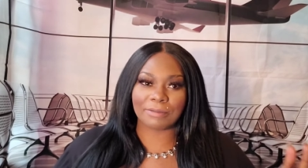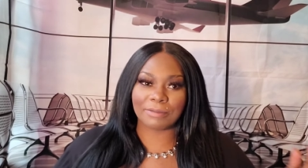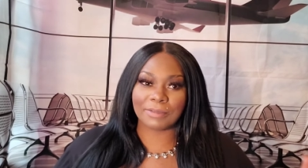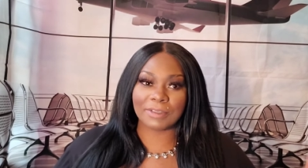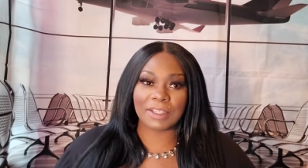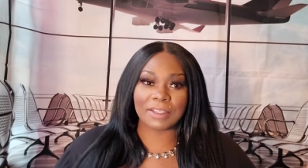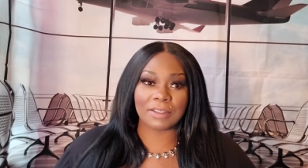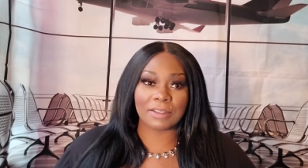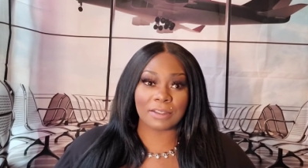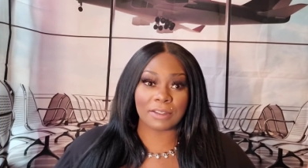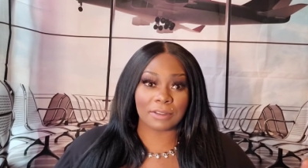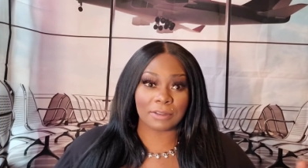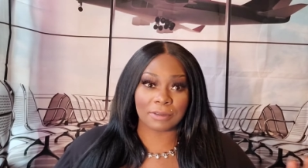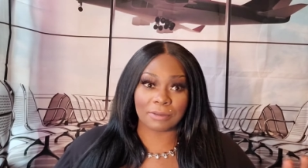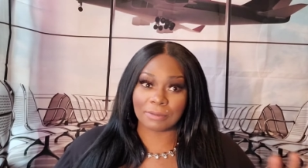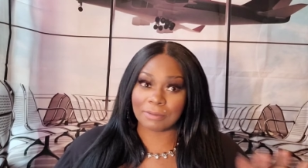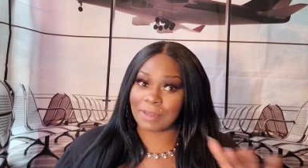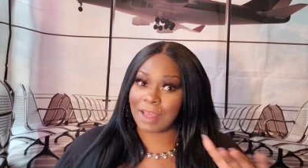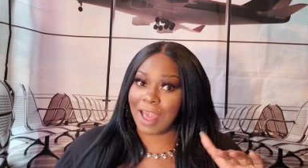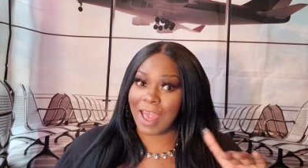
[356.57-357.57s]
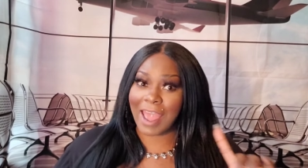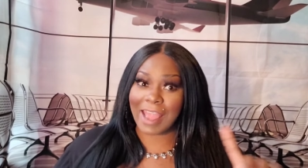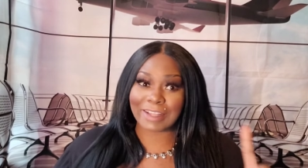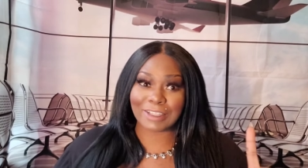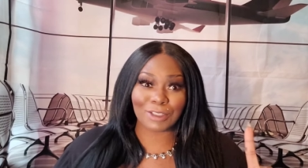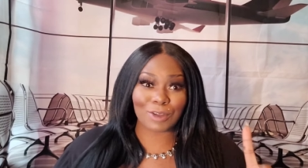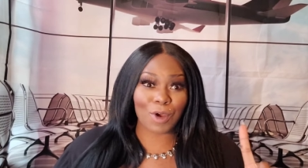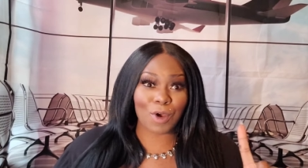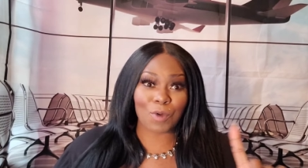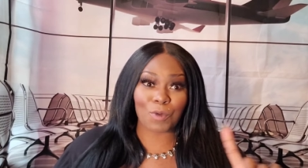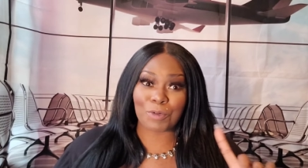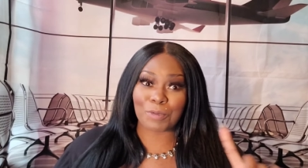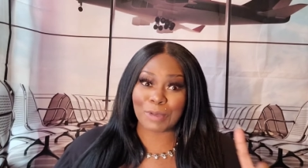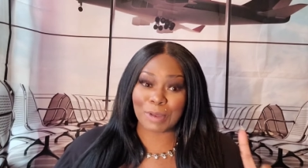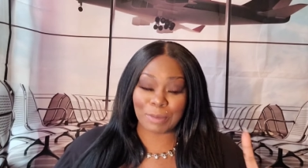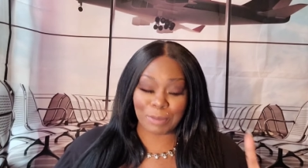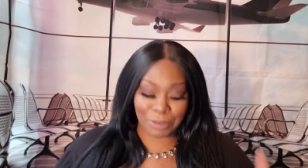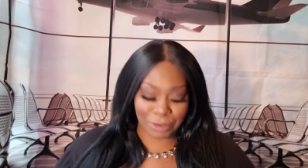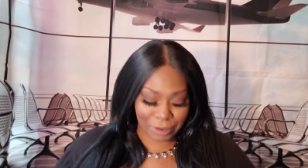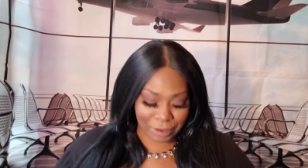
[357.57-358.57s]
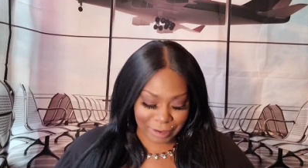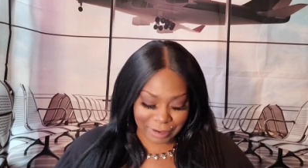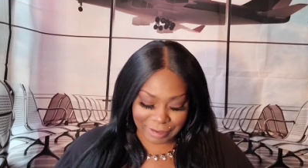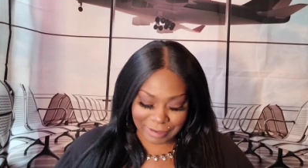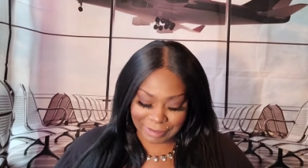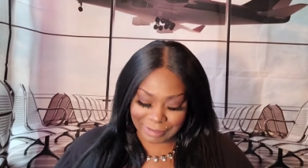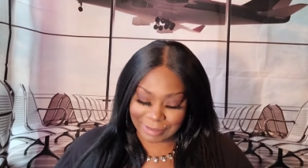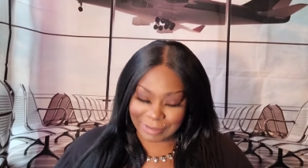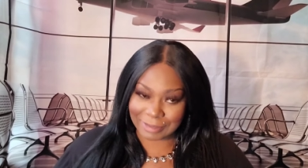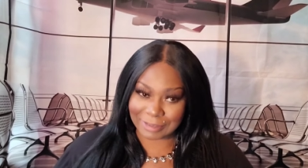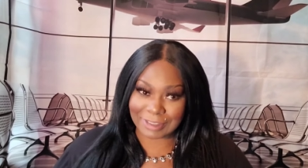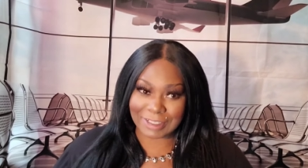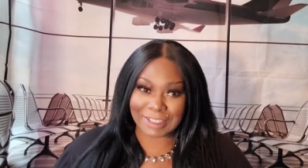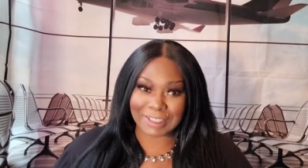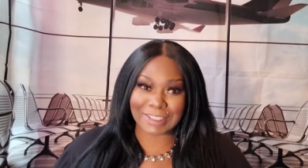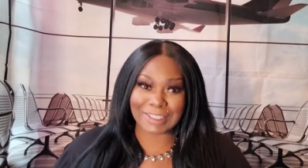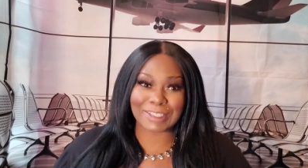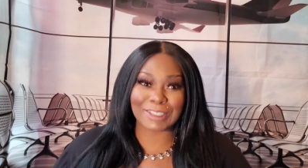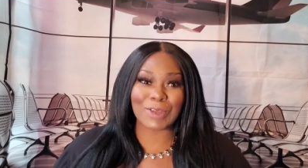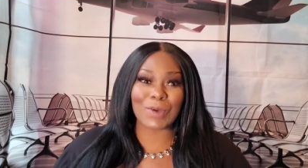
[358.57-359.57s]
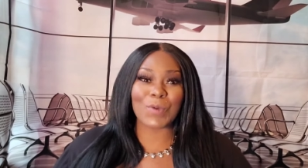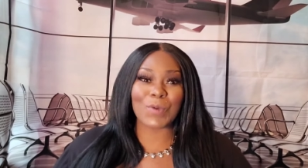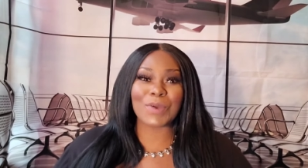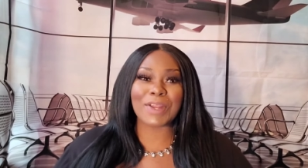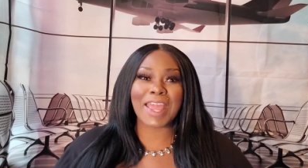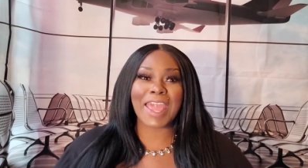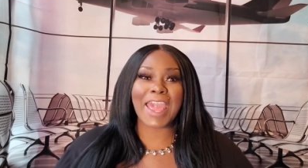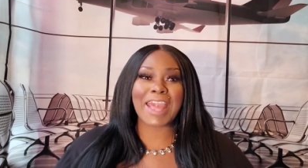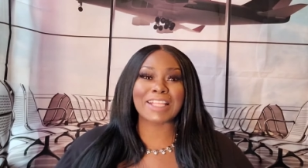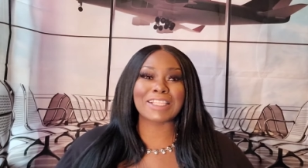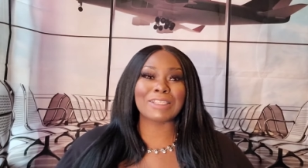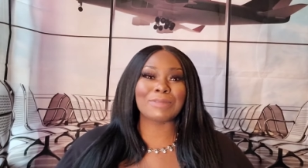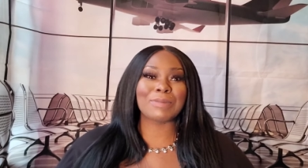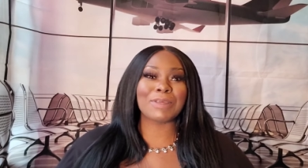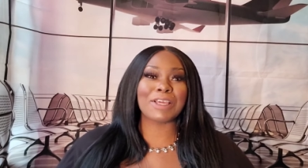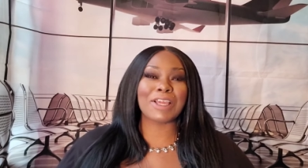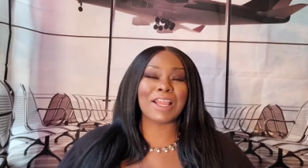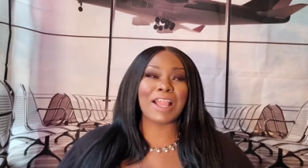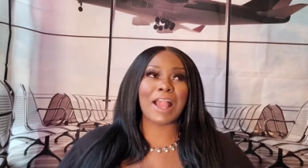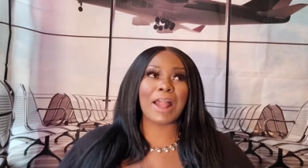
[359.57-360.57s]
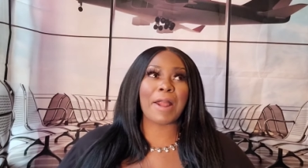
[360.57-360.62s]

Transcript: listen, I don't remember because someone asked me.